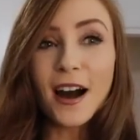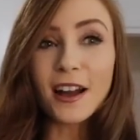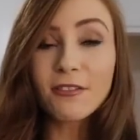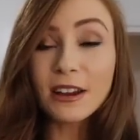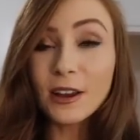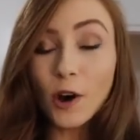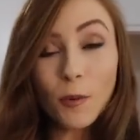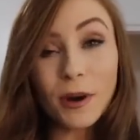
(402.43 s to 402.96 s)
I
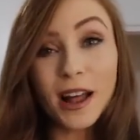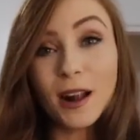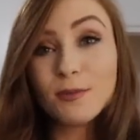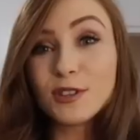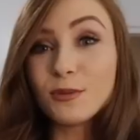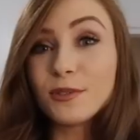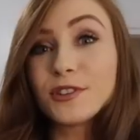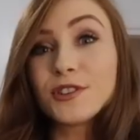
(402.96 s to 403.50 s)
really hope I
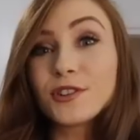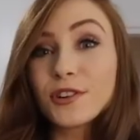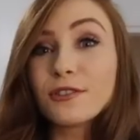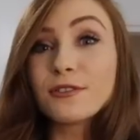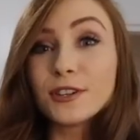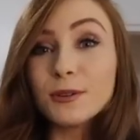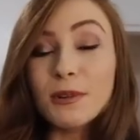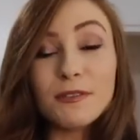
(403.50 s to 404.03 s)
helped you with
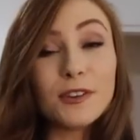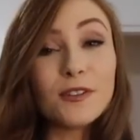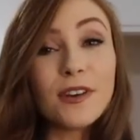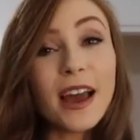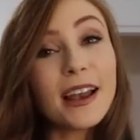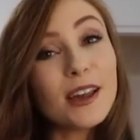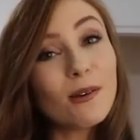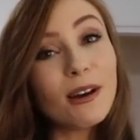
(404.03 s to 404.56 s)
your room. If you
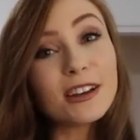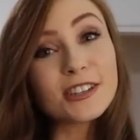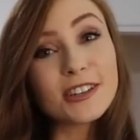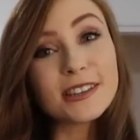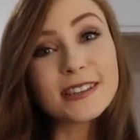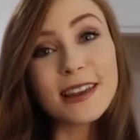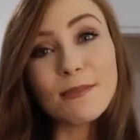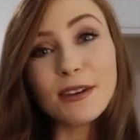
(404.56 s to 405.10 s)
have any
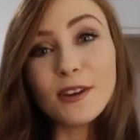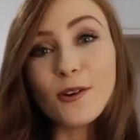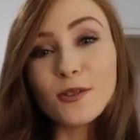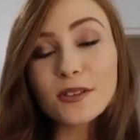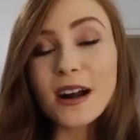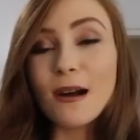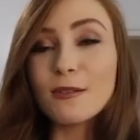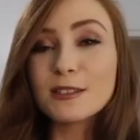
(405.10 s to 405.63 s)
questions, let me know
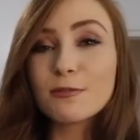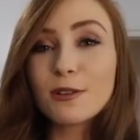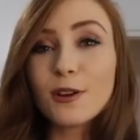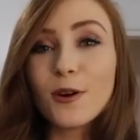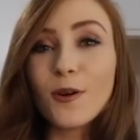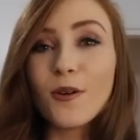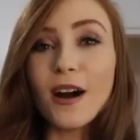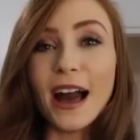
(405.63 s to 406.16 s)
in the comments
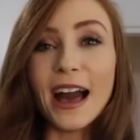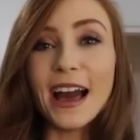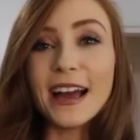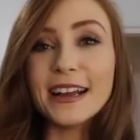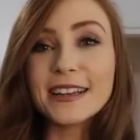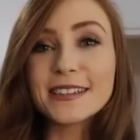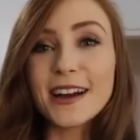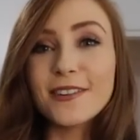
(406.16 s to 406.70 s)
below
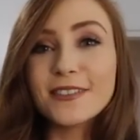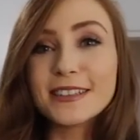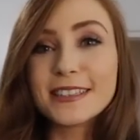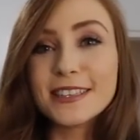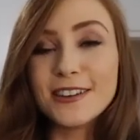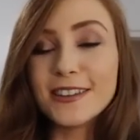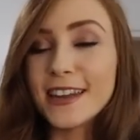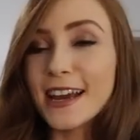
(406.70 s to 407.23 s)
and I will
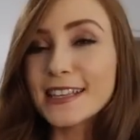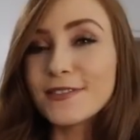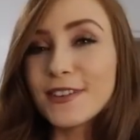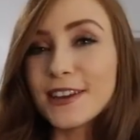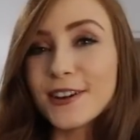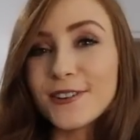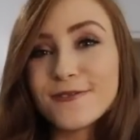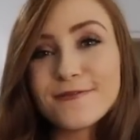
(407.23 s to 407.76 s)
see you in the next
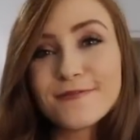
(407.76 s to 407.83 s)
video.